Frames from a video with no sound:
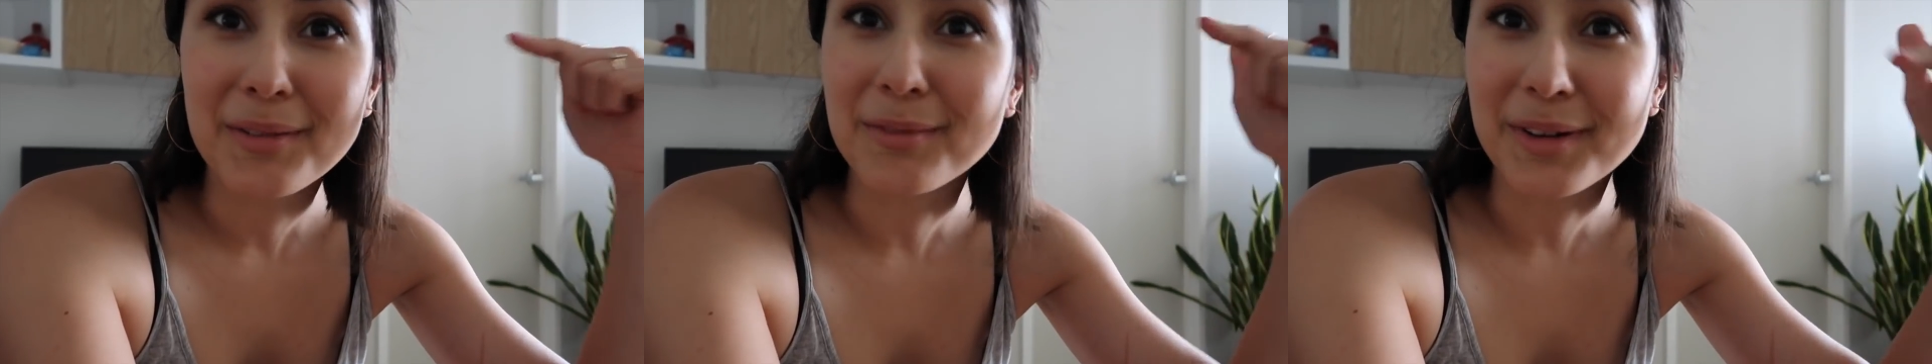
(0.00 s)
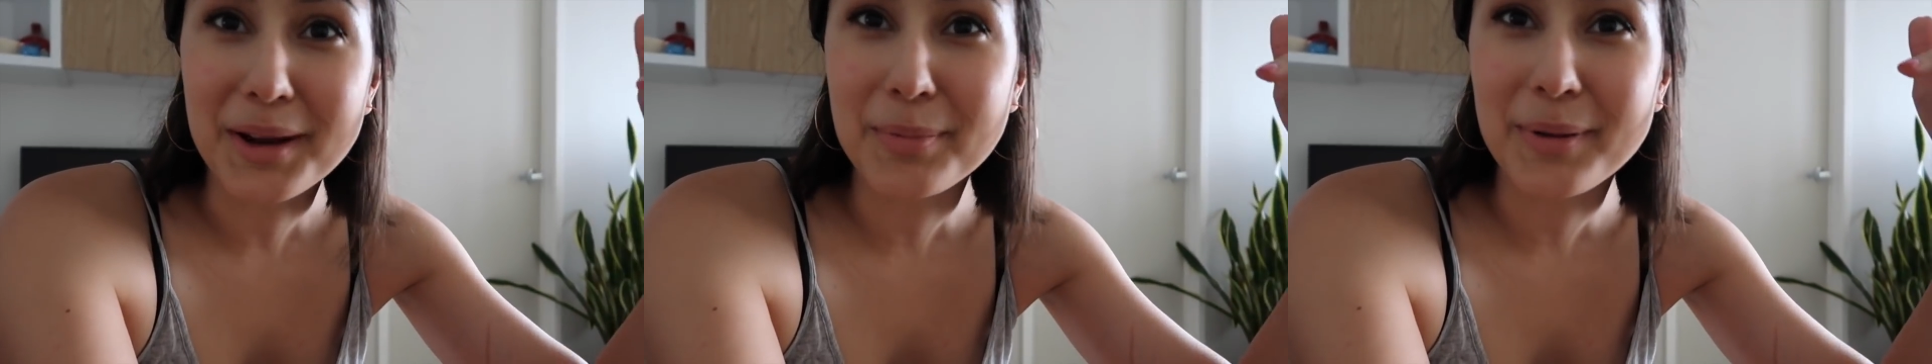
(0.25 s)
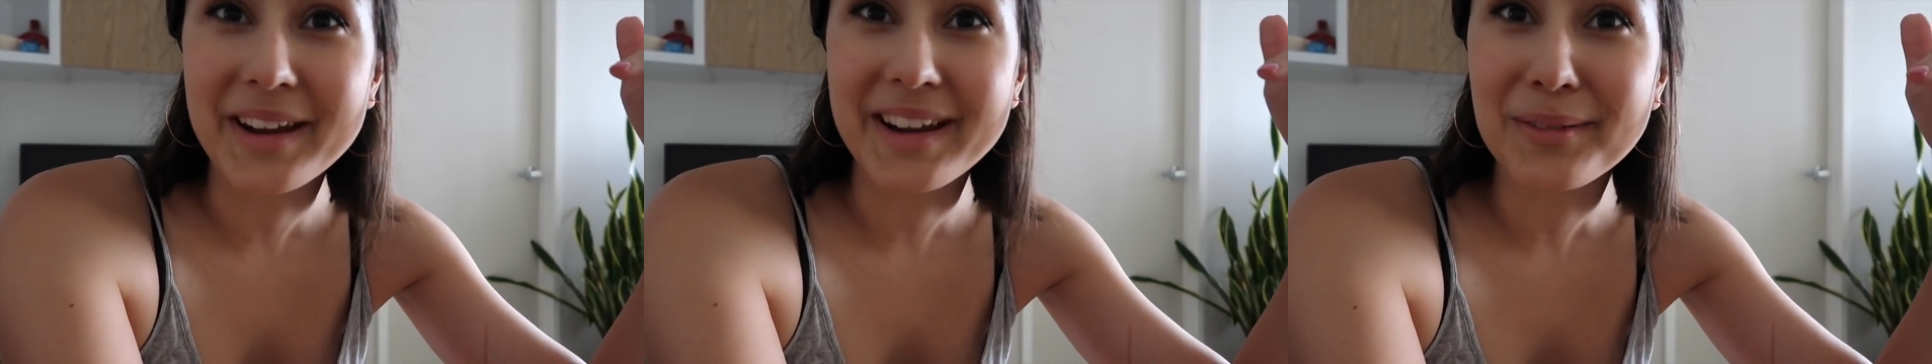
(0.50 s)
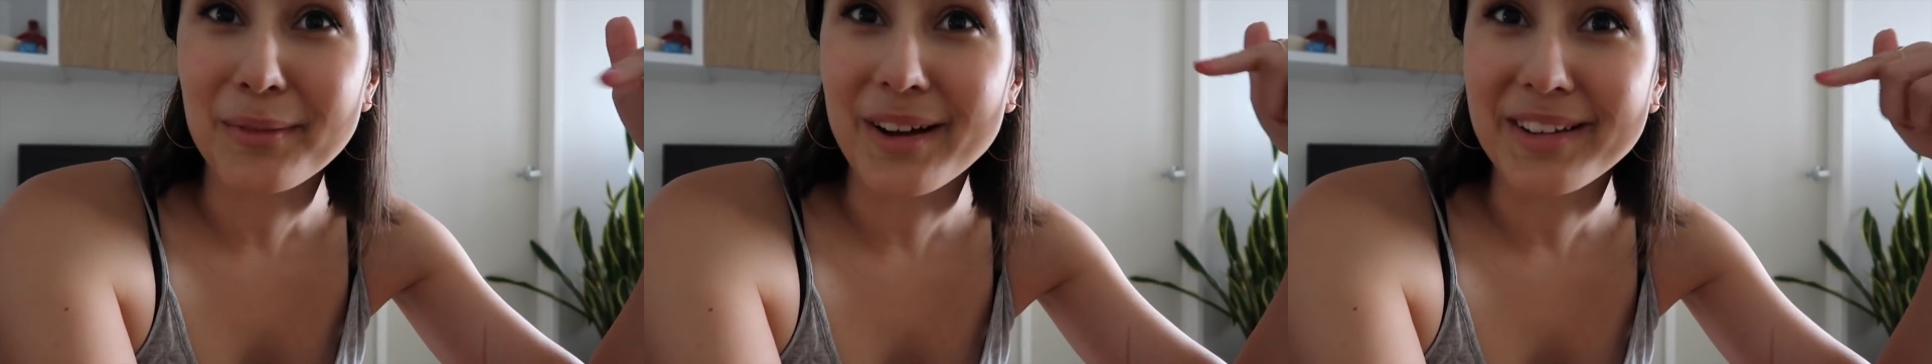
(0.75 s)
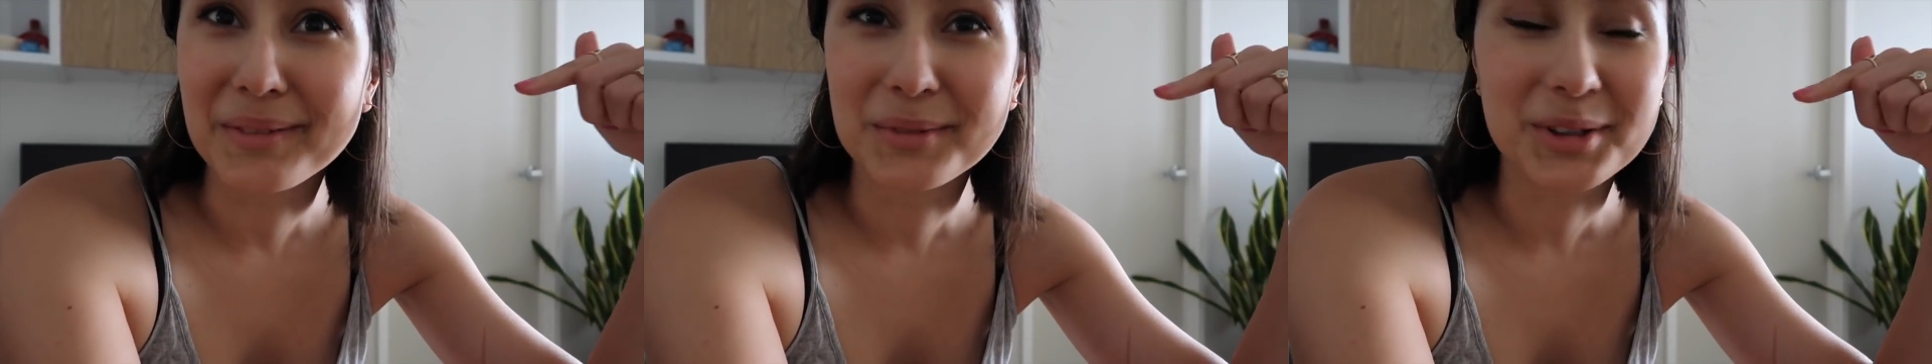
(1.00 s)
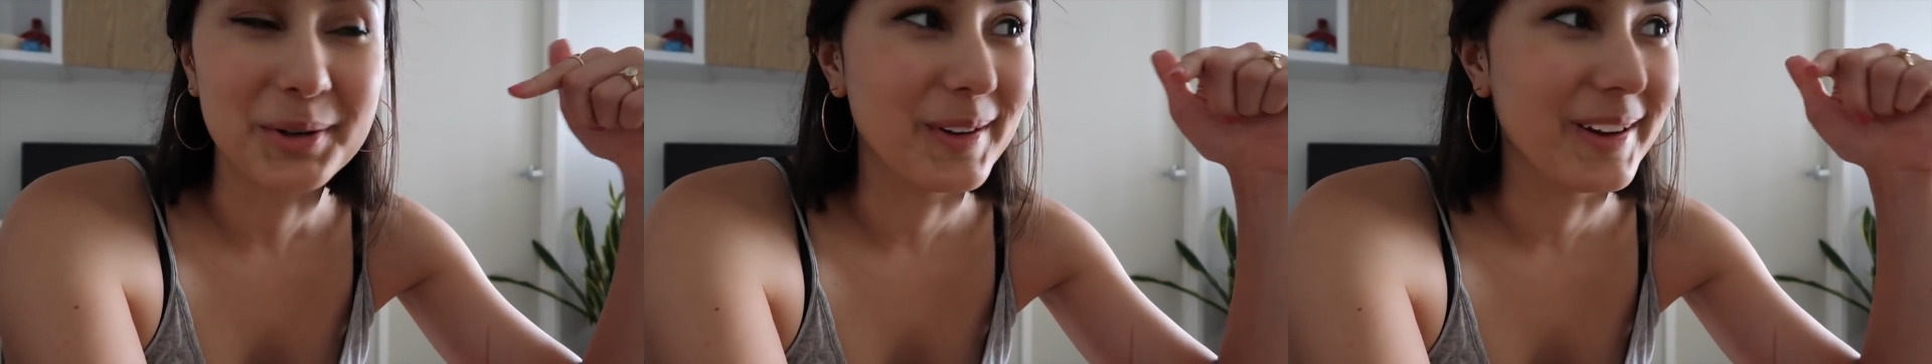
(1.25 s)
repeat while I'm
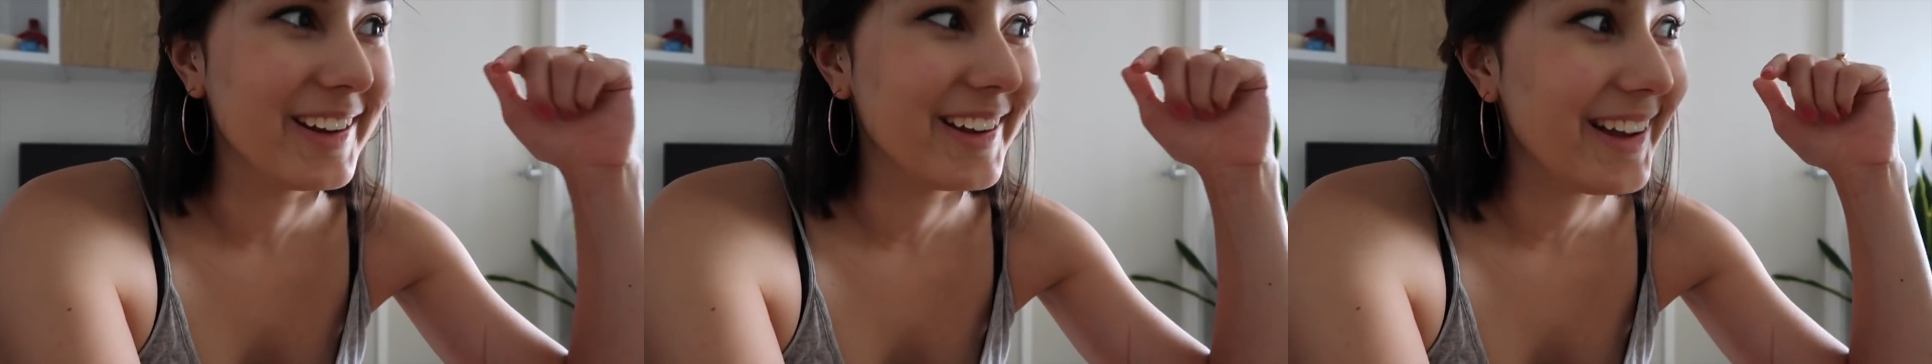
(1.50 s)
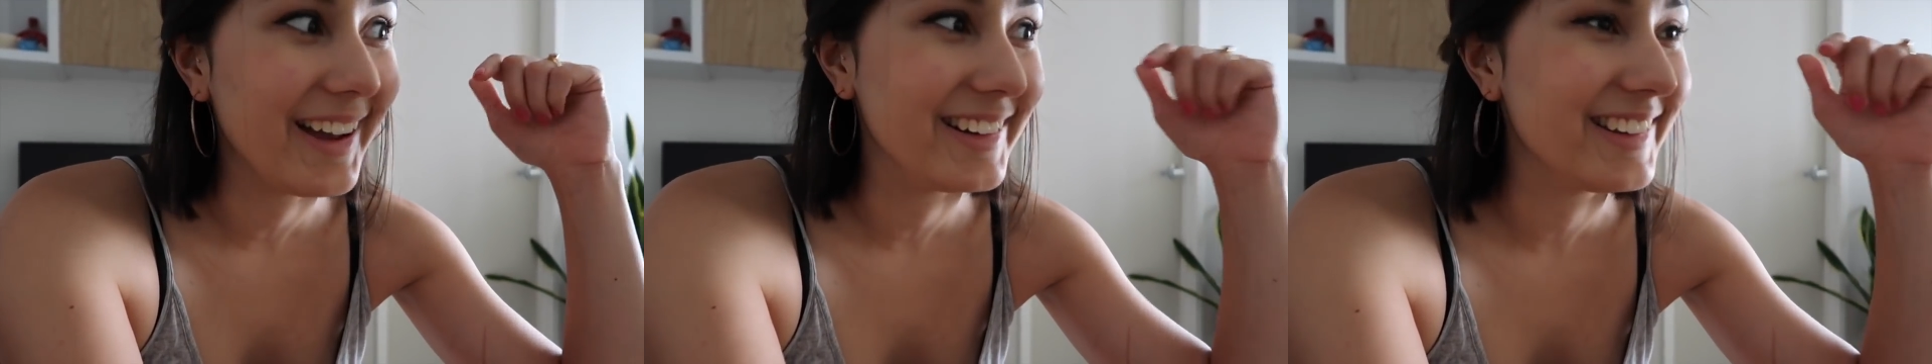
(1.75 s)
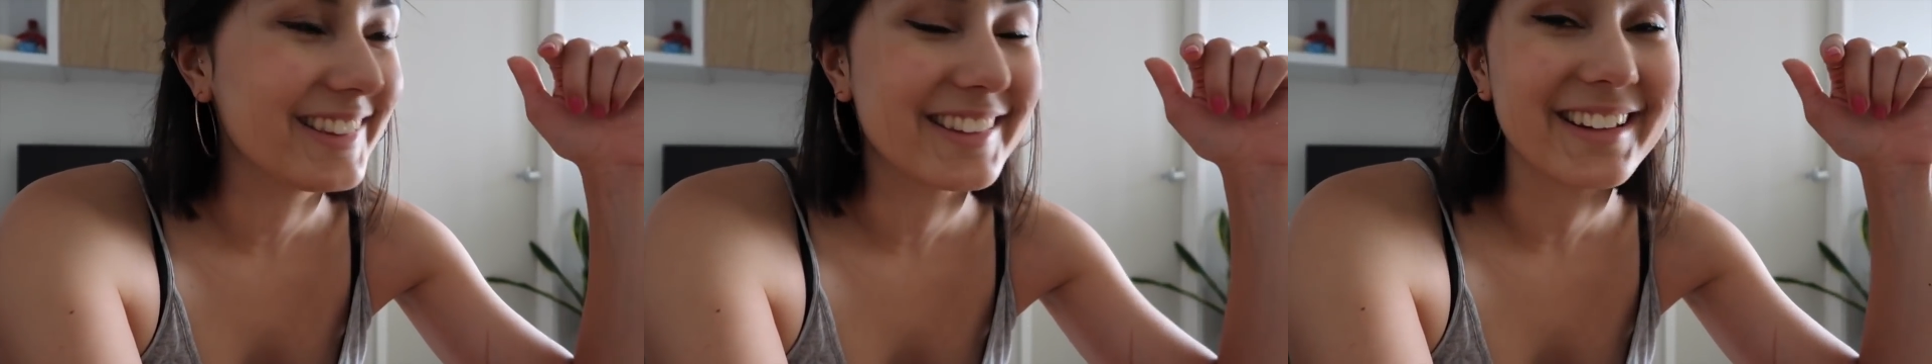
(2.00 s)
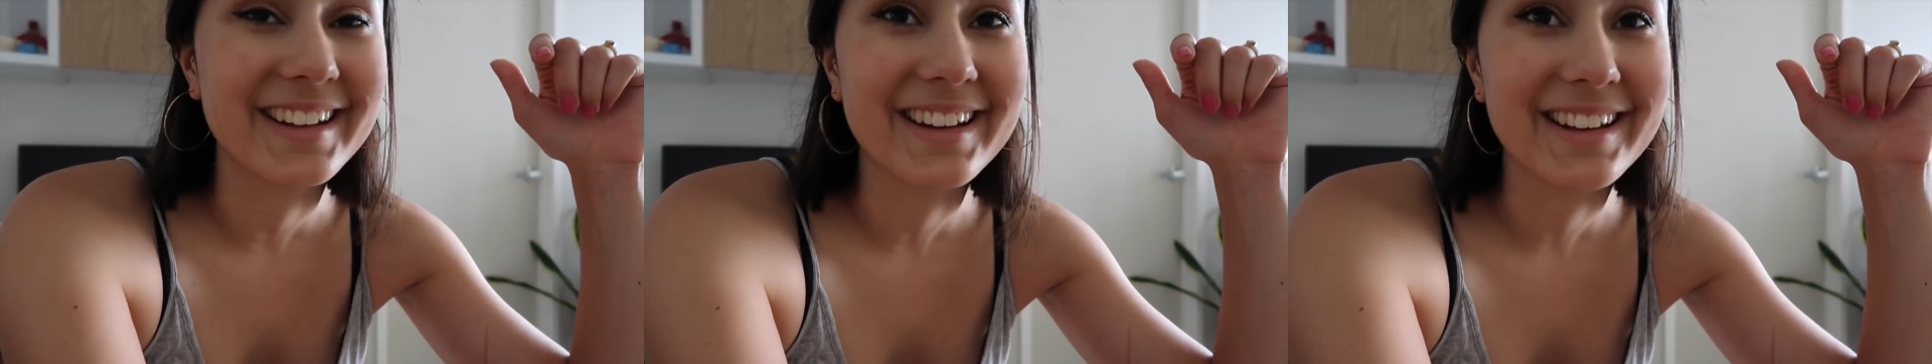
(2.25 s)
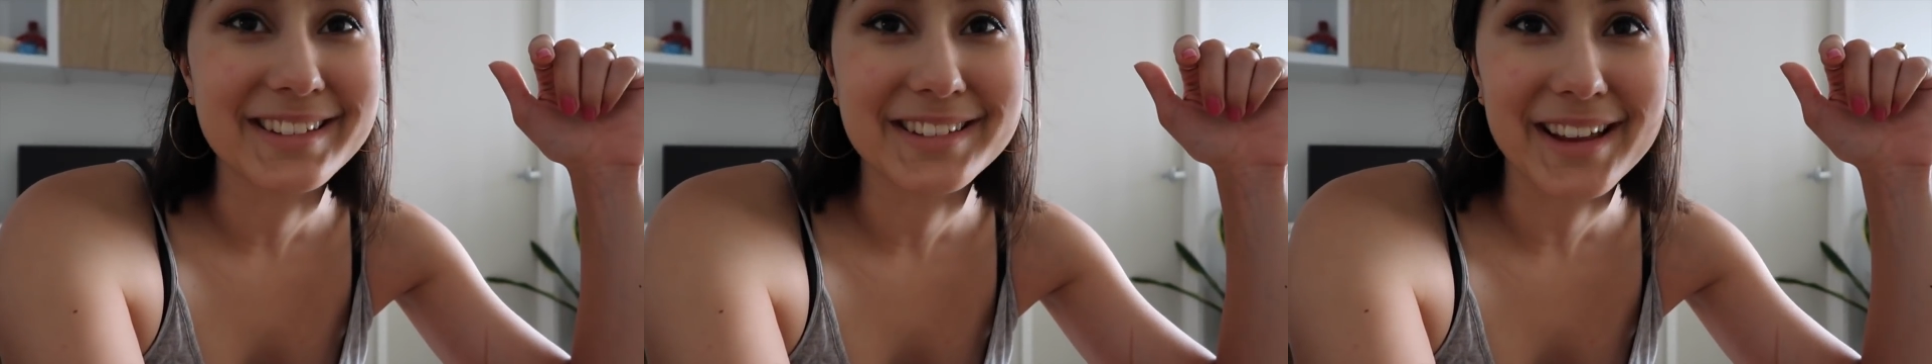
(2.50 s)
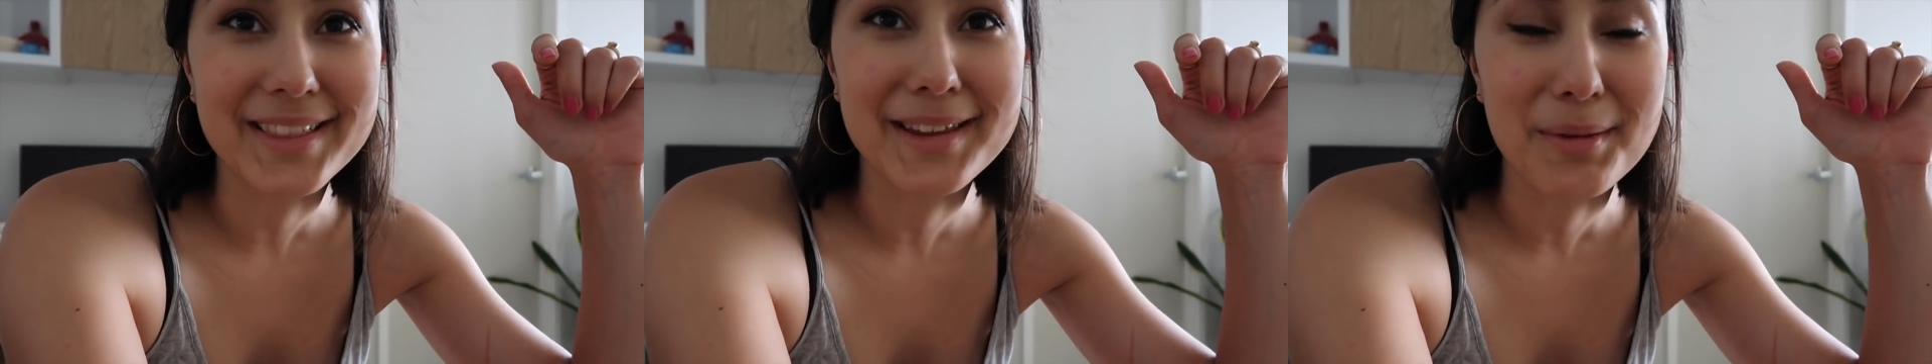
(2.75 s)
doing anything
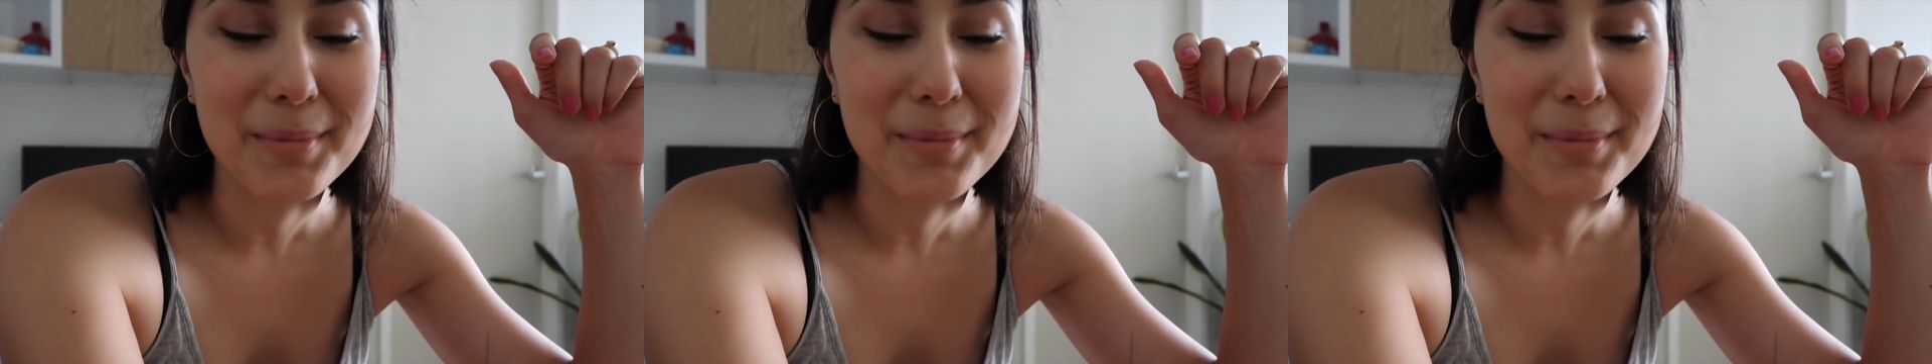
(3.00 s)
inside the